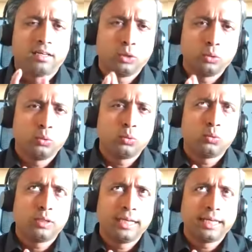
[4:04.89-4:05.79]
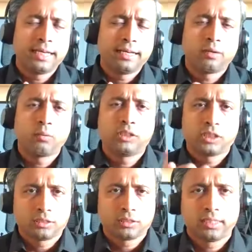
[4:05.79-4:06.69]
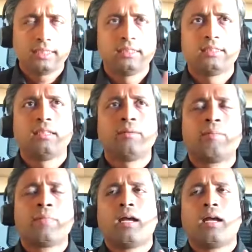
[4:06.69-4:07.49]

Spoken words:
You indicating which is easy,